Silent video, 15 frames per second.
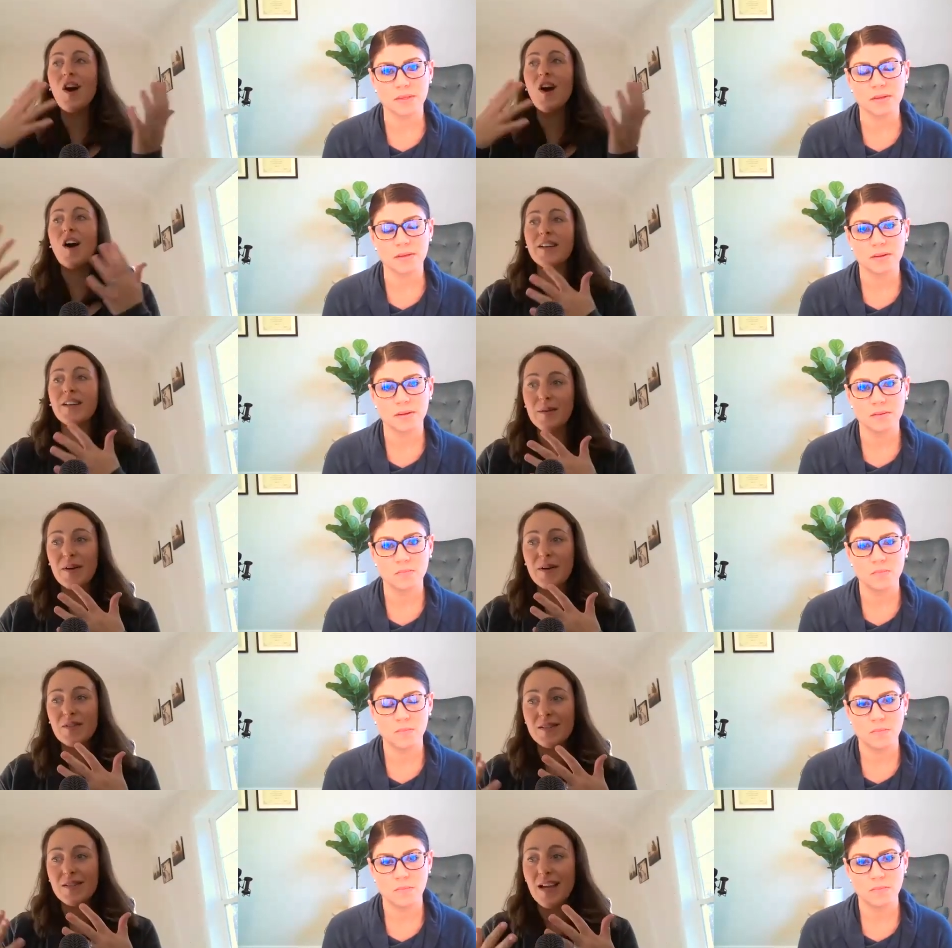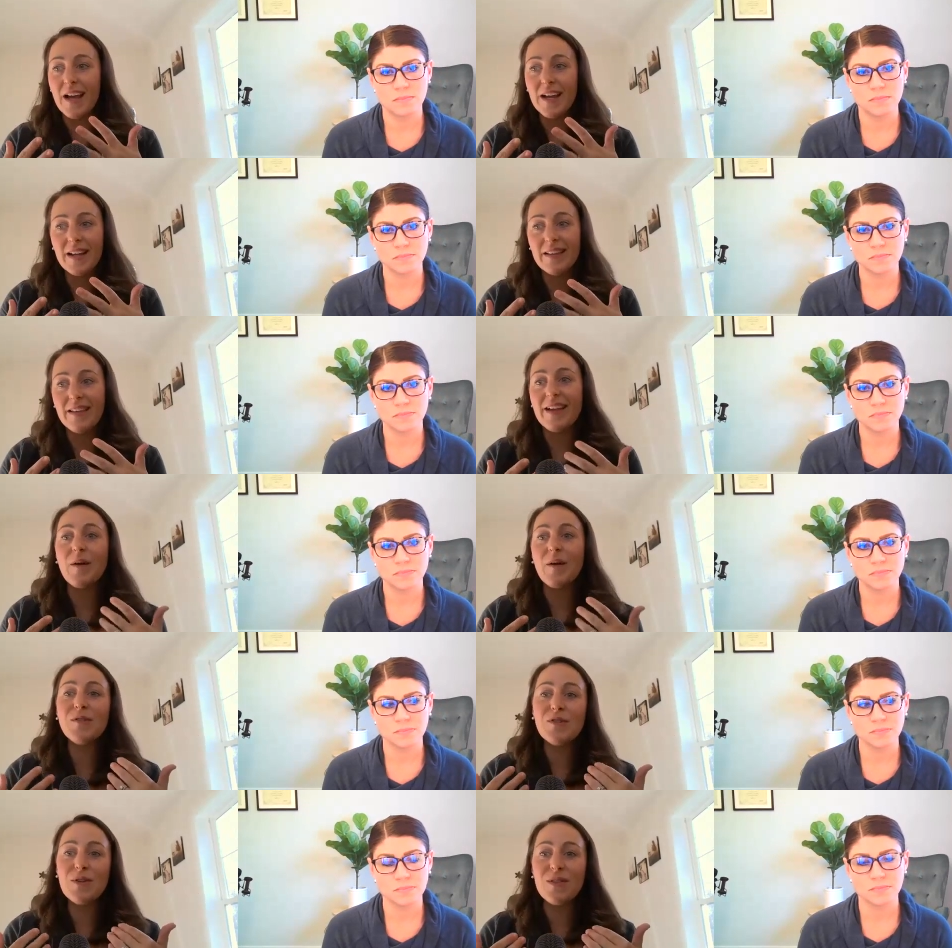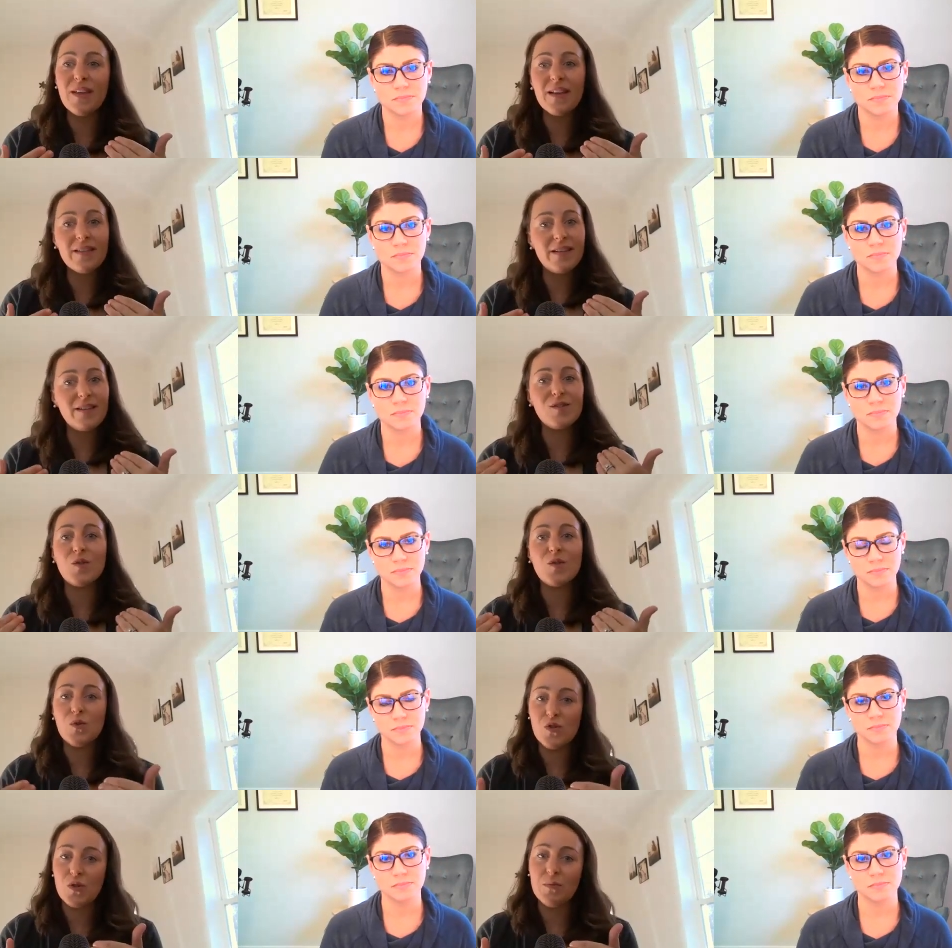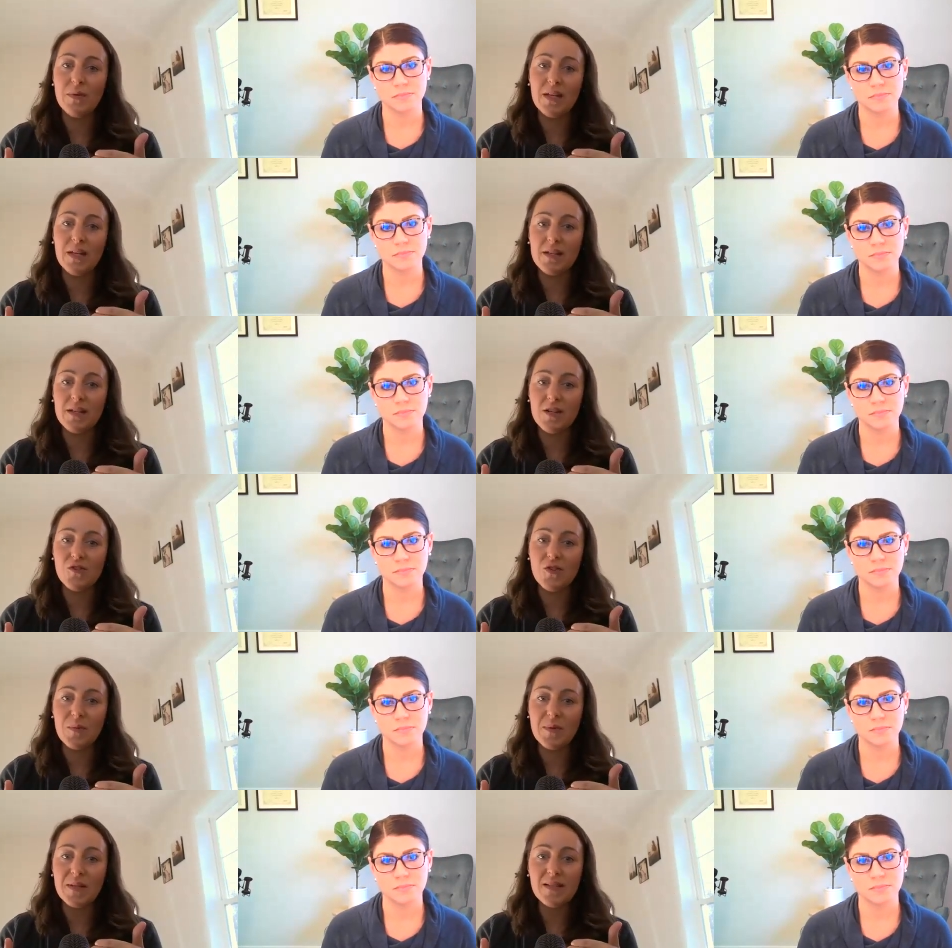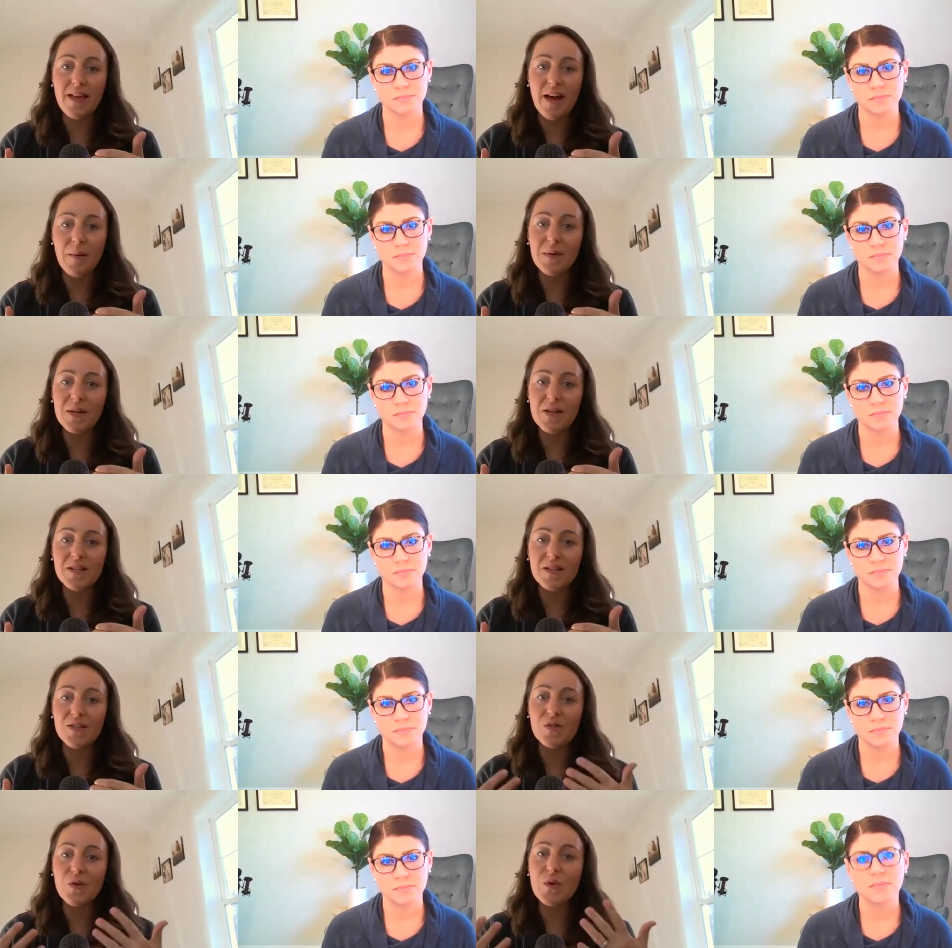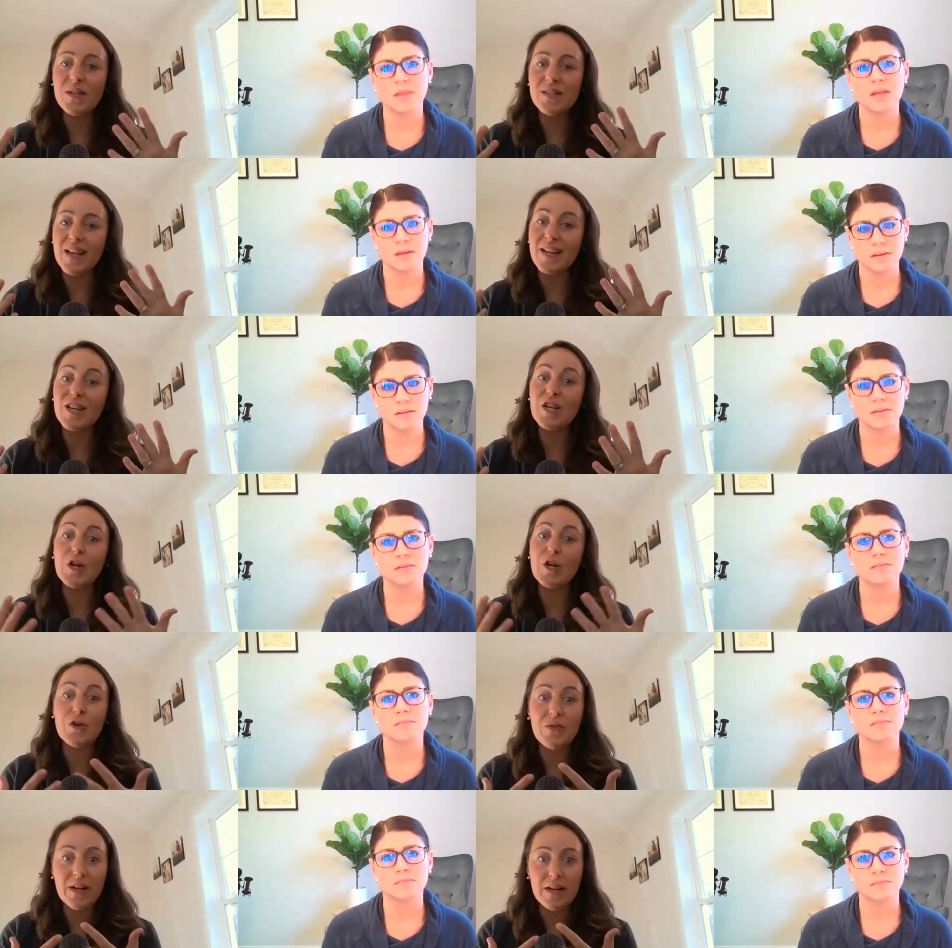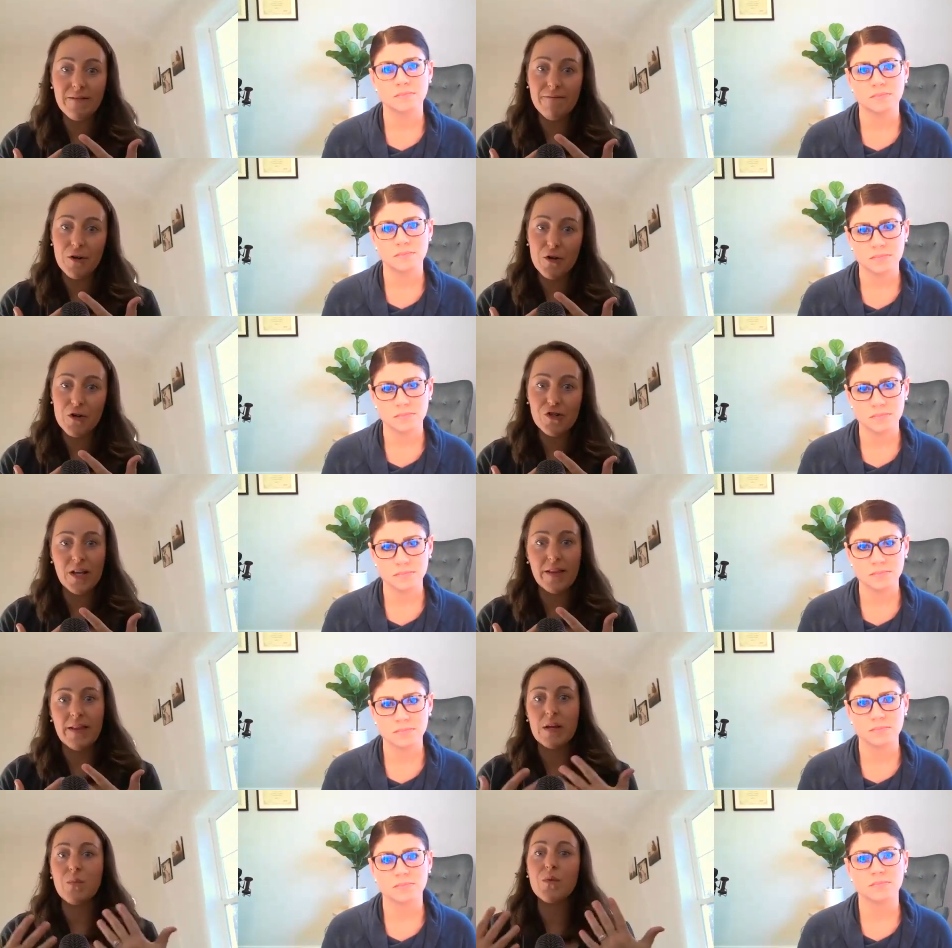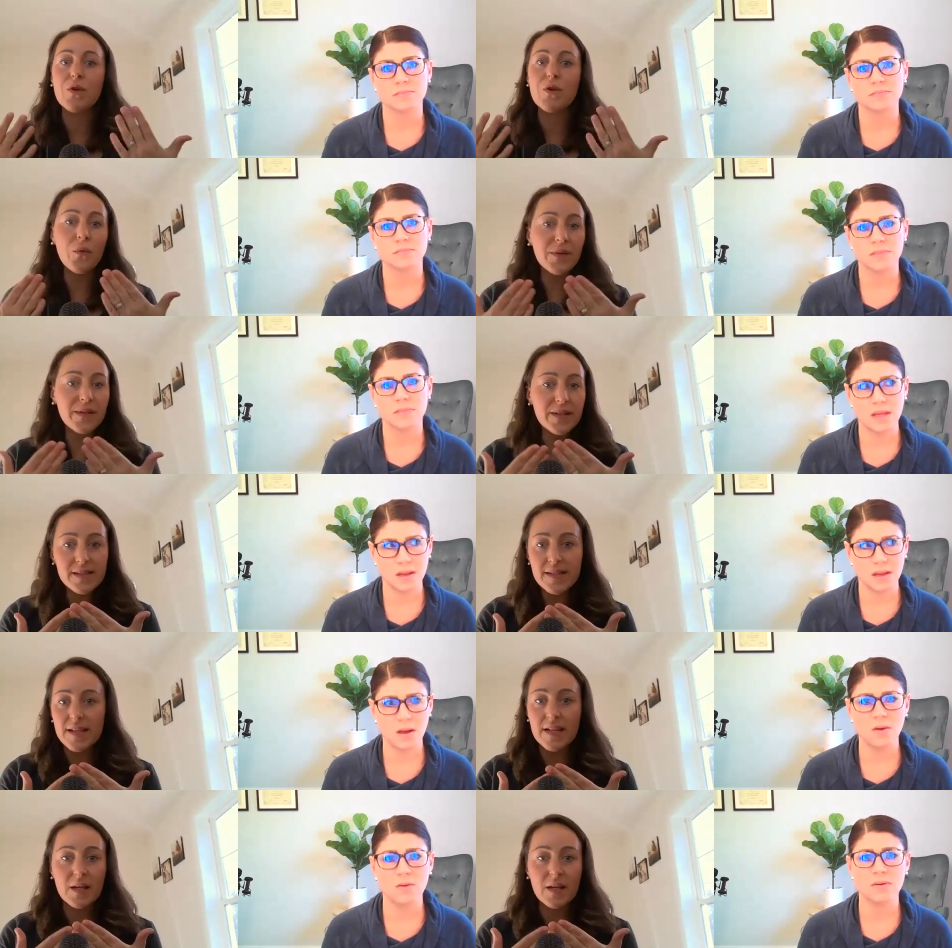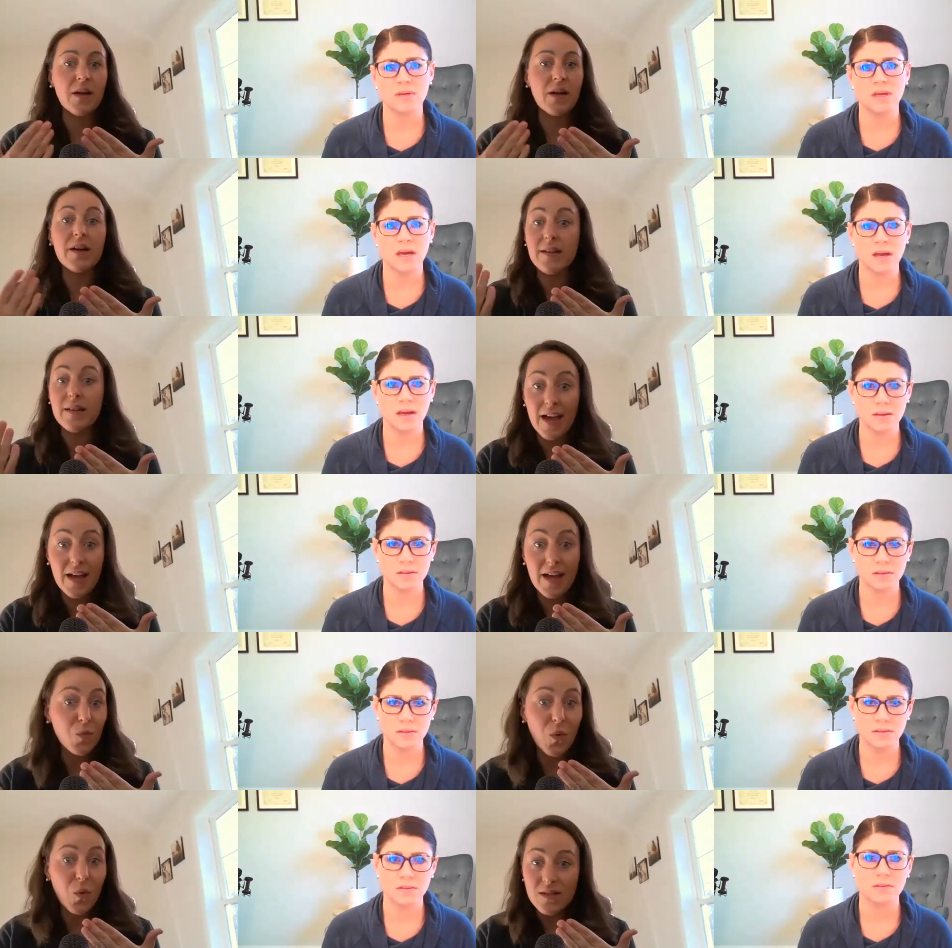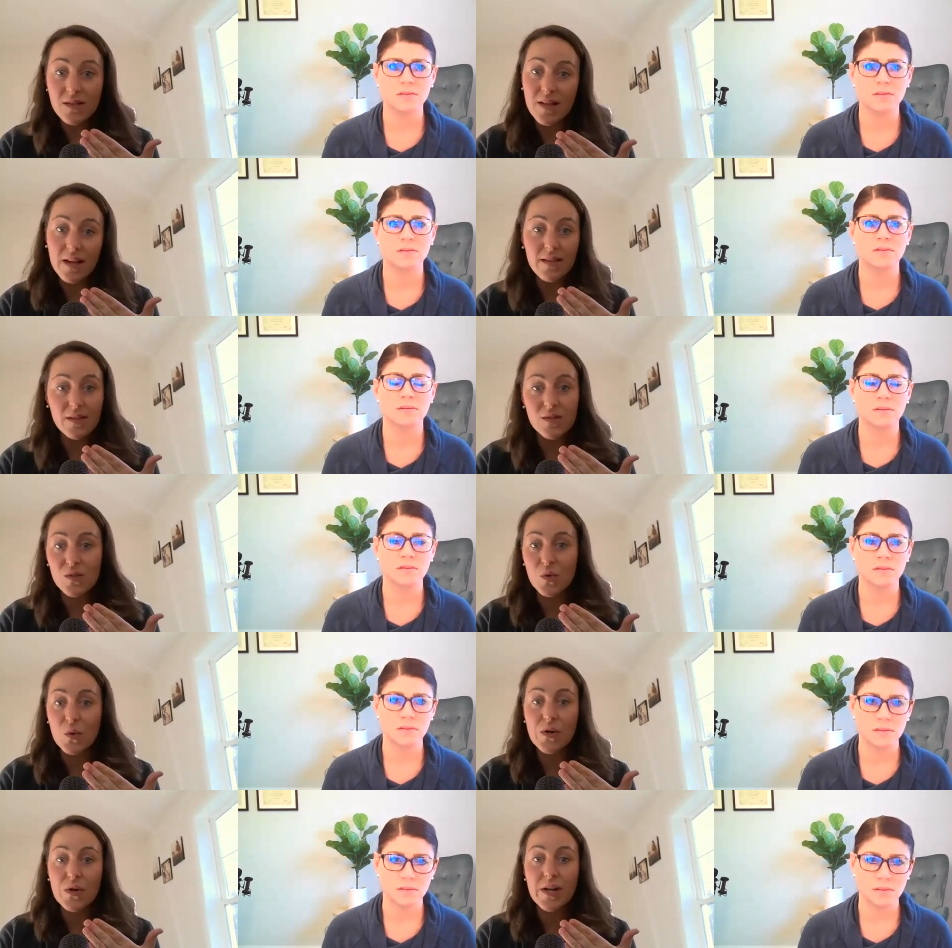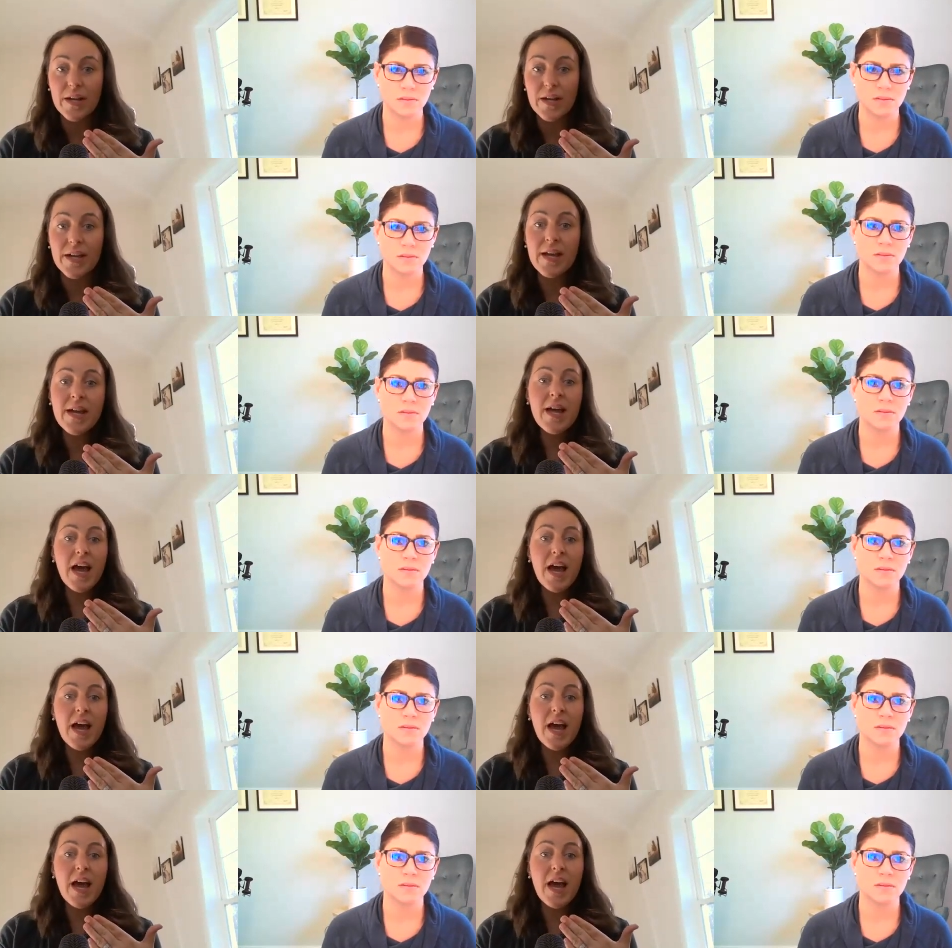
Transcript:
Speaker 1: talking about society, like how much do you think like social media contributes to that? Because there's always that curated version. Like we're only oh, seeing oh, yeah. one side of the story.